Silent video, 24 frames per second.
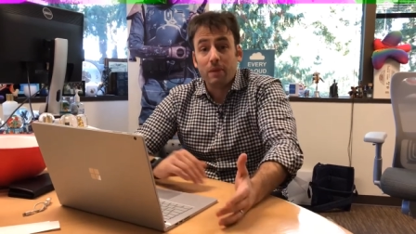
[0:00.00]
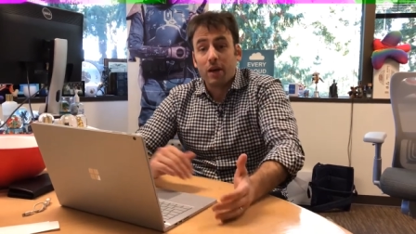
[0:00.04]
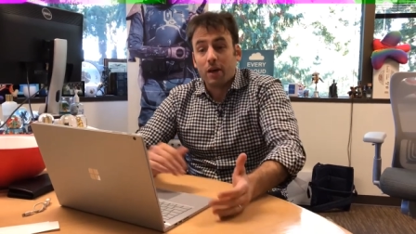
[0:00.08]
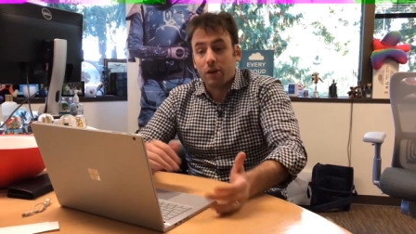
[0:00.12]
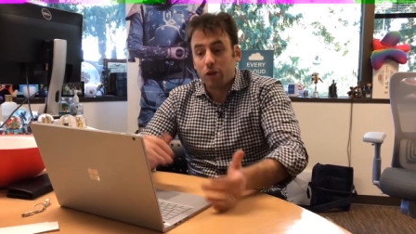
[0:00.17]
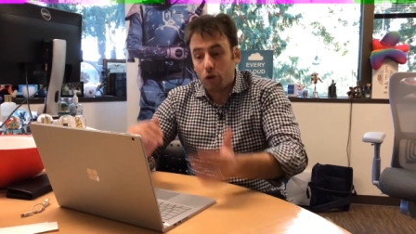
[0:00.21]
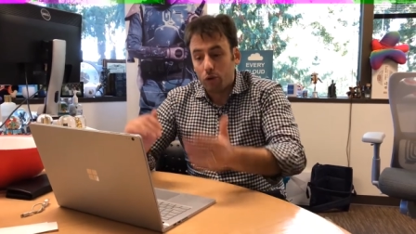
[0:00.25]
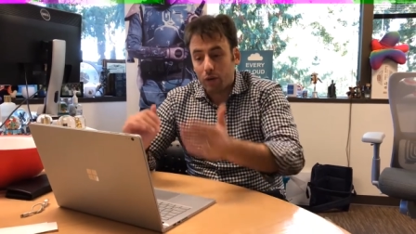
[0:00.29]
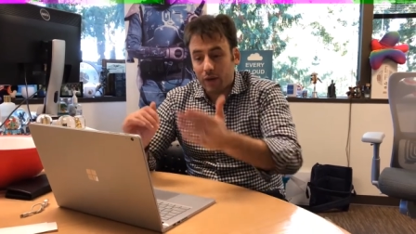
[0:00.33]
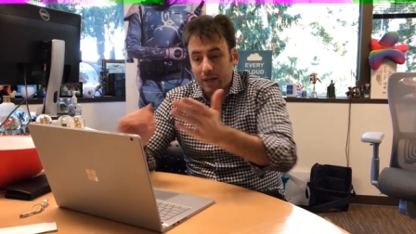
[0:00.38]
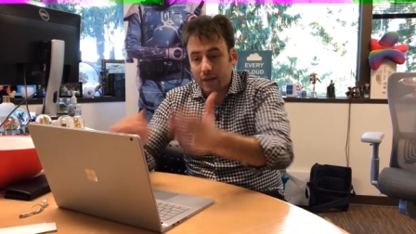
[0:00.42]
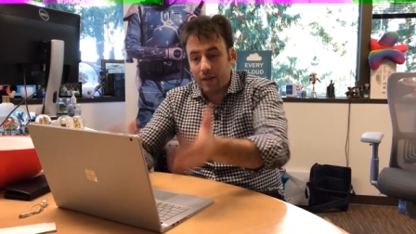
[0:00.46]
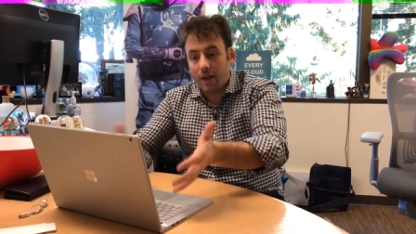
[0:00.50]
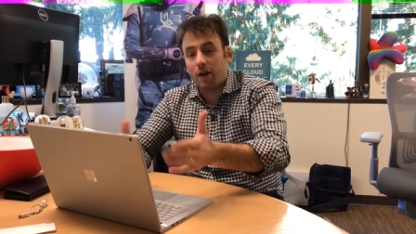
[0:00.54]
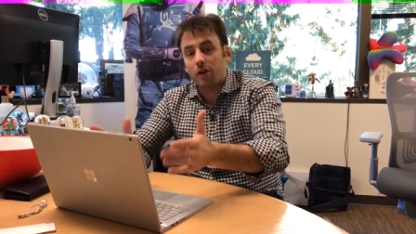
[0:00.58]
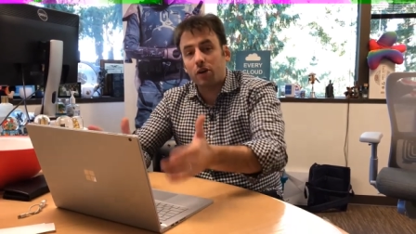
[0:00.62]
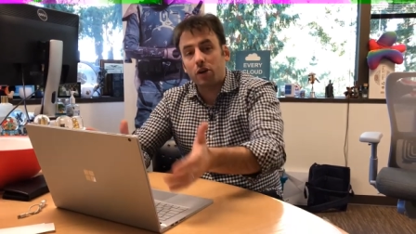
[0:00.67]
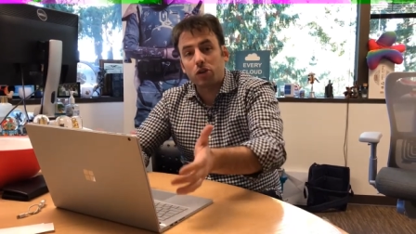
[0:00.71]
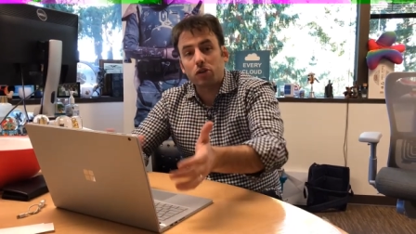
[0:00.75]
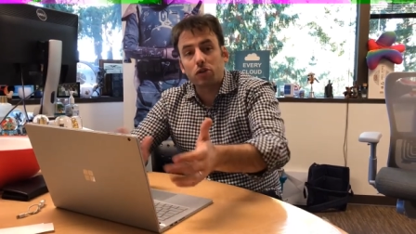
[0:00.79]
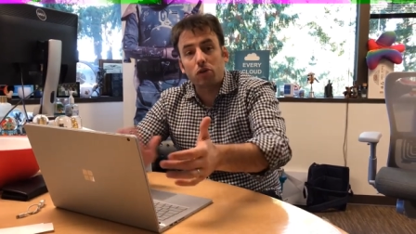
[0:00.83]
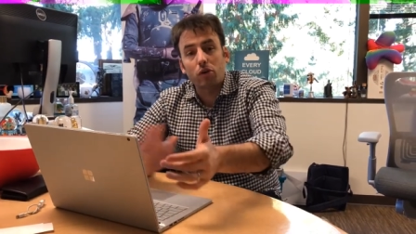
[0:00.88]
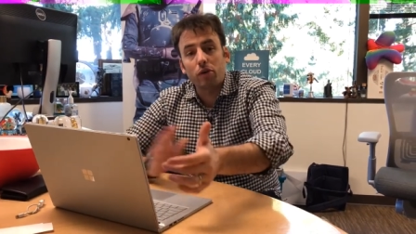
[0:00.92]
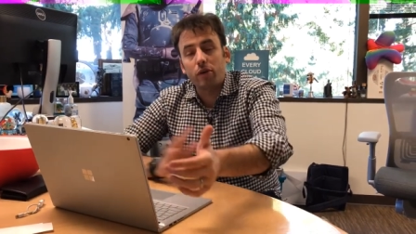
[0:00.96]
You can now
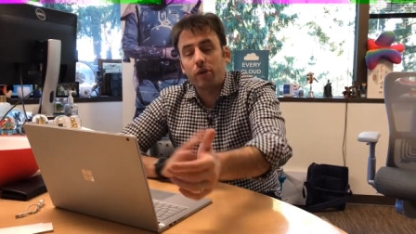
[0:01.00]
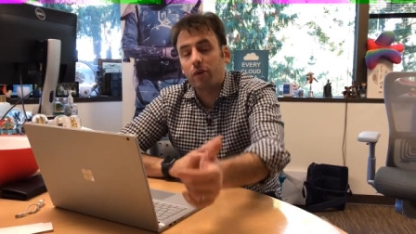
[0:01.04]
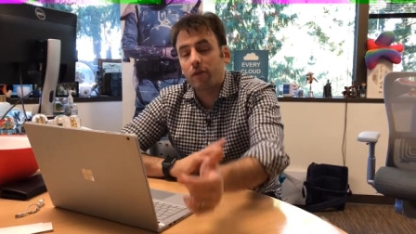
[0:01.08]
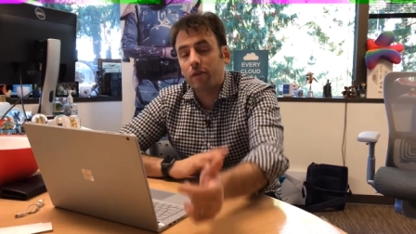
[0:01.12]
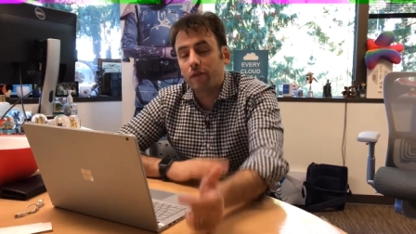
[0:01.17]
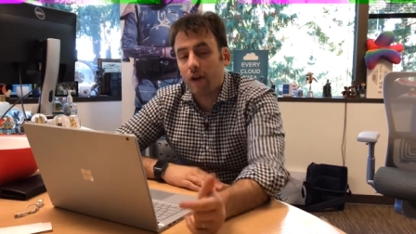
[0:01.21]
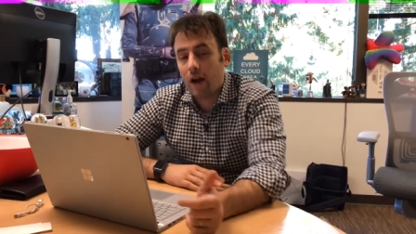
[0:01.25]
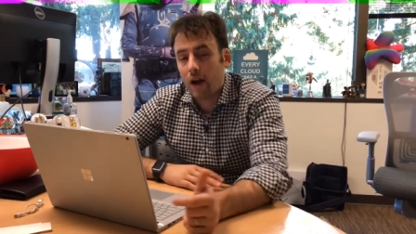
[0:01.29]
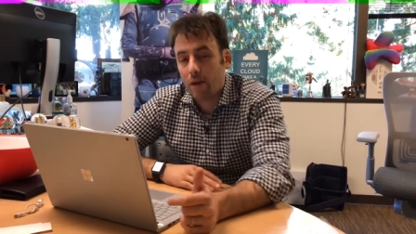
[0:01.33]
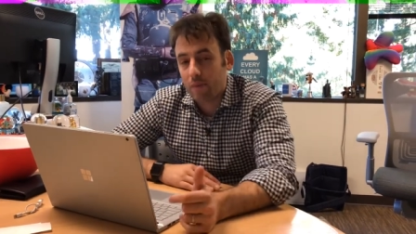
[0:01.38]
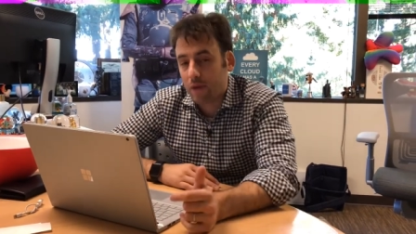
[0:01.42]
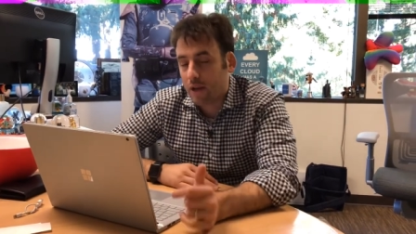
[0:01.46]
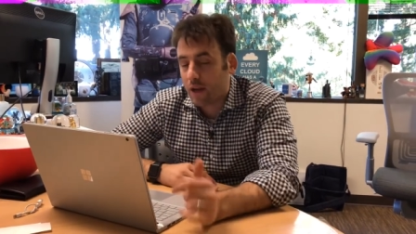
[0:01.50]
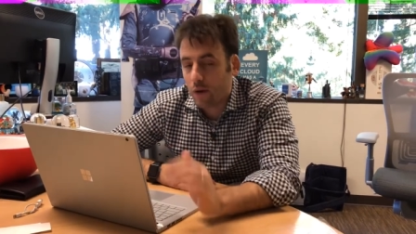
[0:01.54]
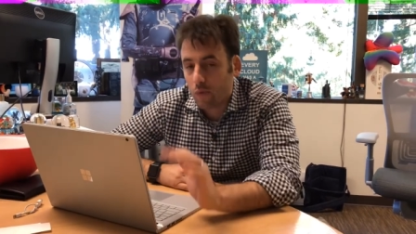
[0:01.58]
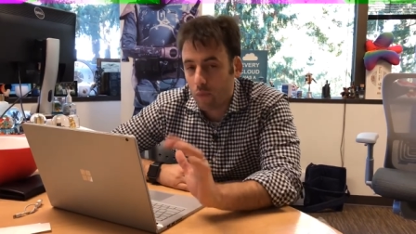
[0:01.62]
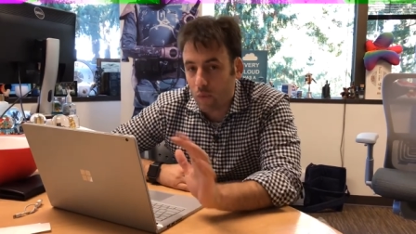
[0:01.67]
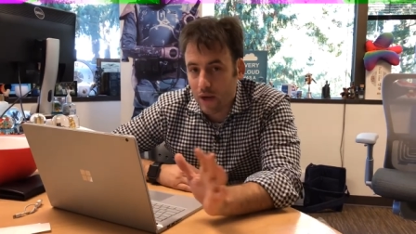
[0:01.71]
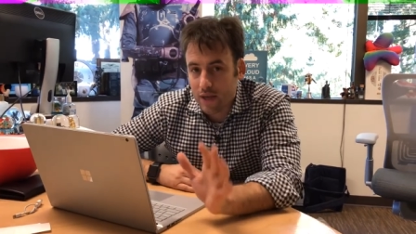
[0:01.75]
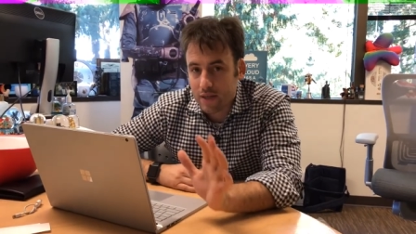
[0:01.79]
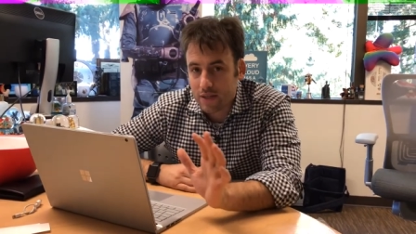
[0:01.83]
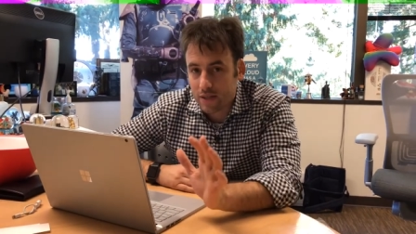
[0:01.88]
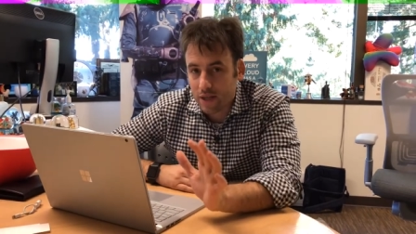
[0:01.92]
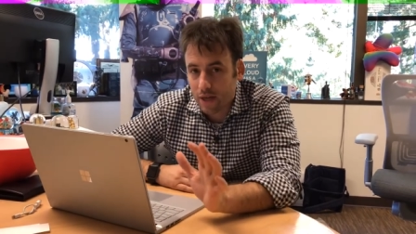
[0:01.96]
control your environment in
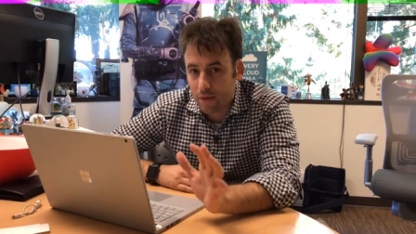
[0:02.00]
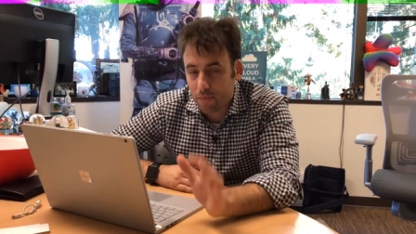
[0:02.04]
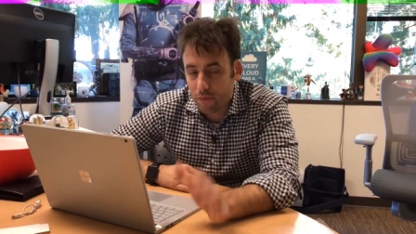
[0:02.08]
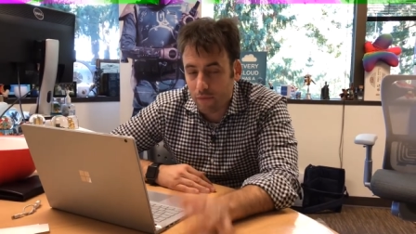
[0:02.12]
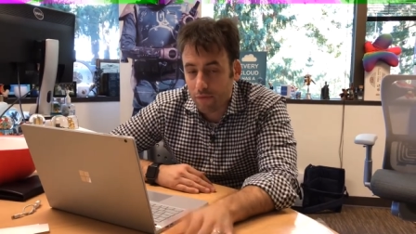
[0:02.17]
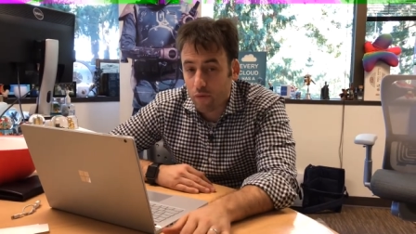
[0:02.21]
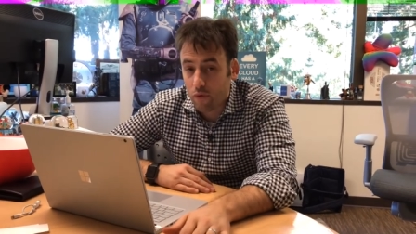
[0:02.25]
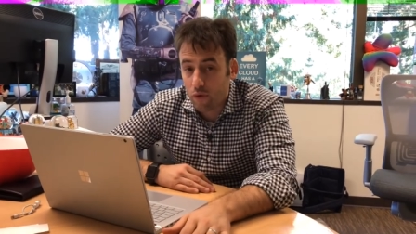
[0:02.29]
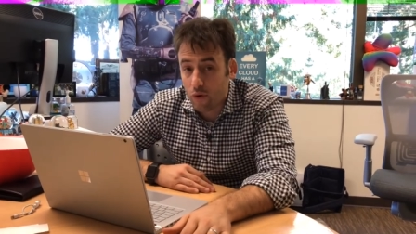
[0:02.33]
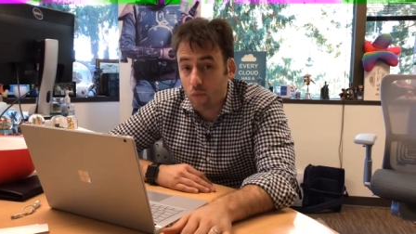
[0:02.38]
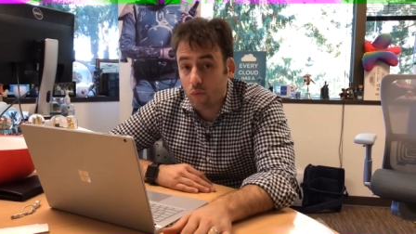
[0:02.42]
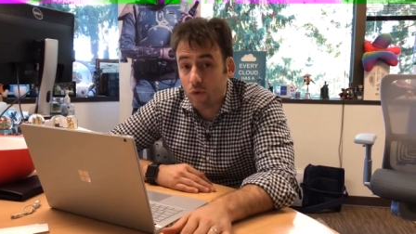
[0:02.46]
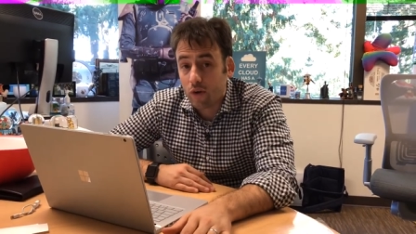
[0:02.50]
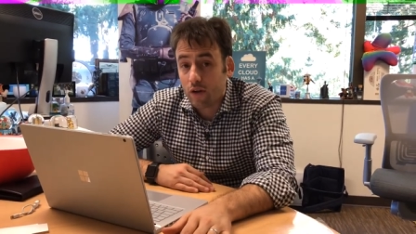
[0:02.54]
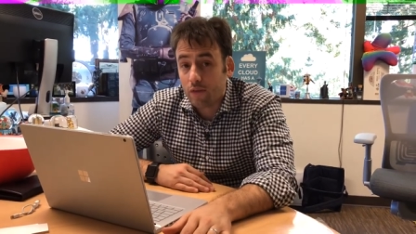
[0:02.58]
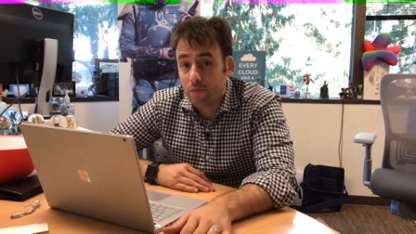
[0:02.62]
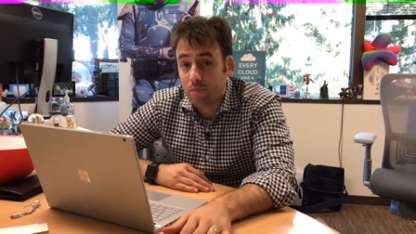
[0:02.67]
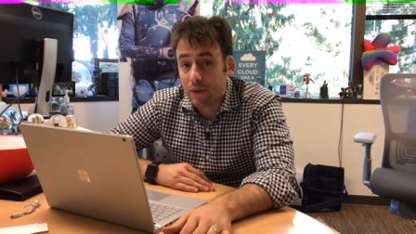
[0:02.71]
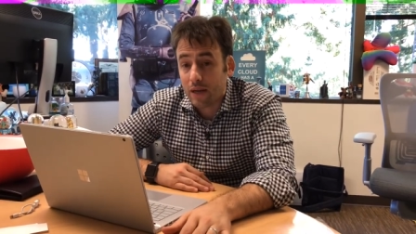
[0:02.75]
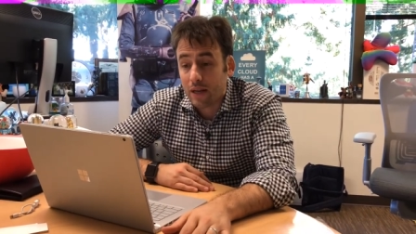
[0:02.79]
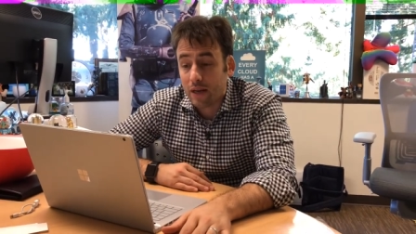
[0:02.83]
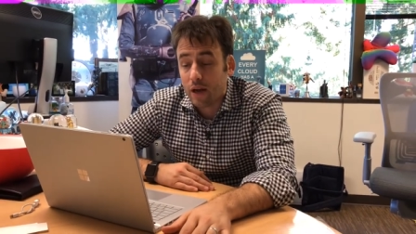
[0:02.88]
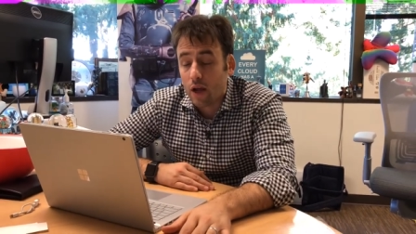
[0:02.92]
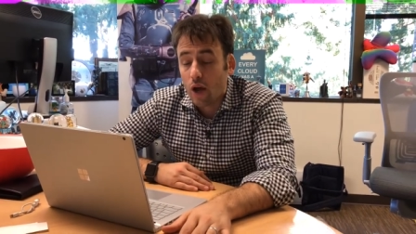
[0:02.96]
ways that before would have
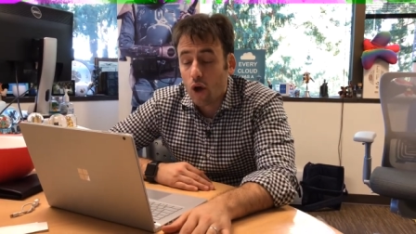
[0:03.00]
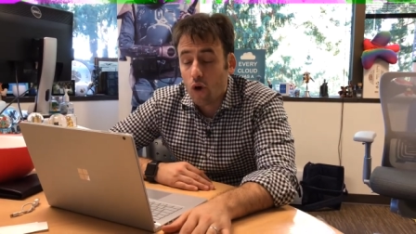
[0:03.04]
been